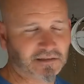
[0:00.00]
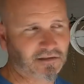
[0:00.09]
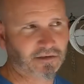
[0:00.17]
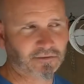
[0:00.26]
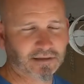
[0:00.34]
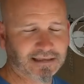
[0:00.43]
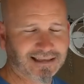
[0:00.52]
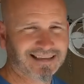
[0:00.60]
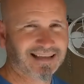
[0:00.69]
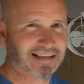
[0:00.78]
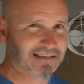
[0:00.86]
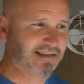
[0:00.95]
So
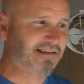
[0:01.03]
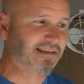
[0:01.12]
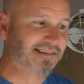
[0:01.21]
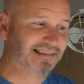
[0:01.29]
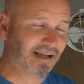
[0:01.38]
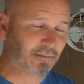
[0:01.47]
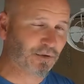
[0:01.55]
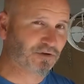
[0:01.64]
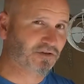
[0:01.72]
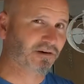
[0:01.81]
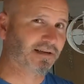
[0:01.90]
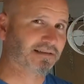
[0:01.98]
it's, it's a cell
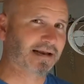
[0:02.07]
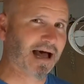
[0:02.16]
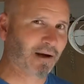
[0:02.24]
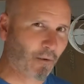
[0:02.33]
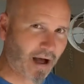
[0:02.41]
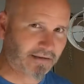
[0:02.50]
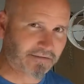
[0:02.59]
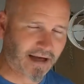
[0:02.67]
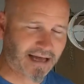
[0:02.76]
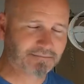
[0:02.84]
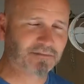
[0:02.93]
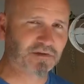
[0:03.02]
booster. It's not
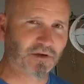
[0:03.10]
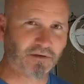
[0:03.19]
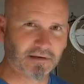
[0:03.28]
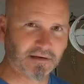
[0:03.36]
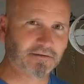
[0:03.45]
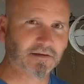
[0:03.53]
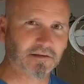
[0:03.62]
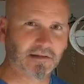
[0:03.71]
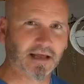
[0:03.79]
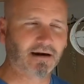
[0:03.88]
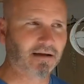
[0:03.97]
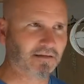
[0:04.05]
Wi-Fi. So the difference
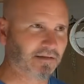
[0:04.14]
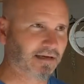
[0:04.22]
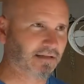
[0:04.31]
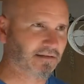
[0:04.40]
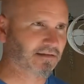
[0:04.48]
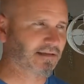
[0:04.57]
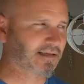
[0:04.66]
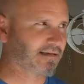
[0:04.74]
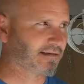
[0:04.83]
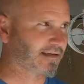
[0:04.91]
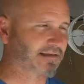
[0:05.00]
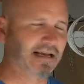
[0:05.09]
there is that it's,
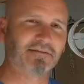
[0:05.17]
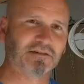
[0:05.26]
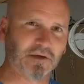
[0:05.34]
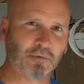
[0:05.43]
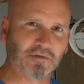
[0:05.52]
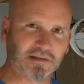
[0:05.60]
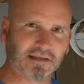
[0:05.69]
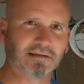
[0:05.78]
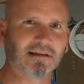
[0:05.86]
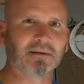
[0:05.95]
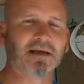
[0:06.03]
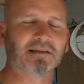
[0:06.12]
it doesn't have its own
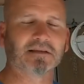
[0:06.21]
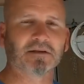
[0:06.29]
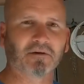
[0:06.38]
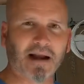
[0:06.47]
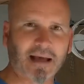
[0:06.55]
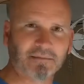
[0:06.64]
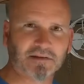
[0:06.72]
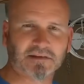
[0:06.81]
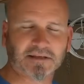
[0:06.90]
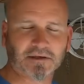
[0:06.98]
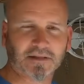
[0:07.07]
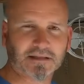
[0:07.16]
signal. It basically grabs a
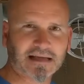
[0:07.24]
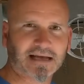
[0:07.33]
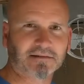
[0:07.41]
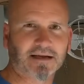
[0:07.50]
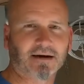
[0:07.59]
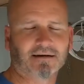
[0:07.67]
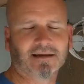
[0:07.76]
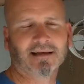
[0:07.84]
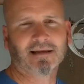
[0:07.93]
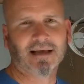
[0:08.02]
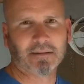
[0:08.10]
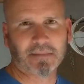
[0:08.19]
signal that's out there
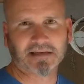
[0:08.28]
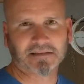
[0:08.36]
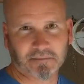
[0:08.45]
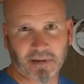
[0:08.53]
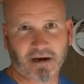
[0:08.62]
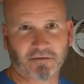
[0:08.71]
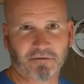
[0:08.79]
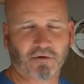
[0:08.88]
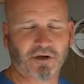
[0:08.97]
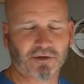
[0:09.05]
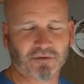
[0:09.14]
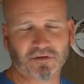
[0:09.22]
and makes it better
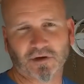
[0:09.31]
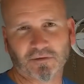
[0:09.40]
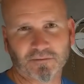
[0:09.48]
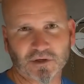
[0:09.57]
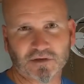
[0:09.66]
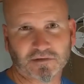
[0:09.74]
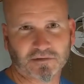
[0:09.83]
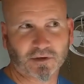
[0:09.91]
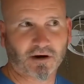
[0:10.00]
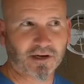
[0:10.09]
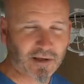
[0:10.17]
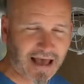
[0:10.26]
for you. So you just you,
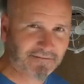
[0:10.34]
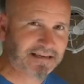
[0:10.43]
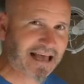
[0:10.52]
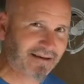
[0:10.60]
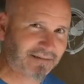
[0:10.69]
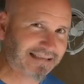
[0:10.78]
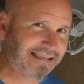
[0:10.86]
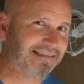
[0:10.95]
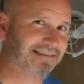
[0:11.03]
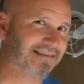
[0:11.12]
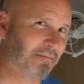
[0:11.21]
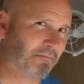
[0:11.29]
are, you have to have at
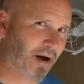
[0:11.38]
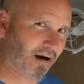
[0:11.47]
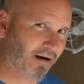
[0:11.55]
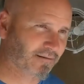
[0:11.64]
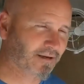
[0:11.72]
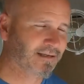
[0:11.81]
least some bar.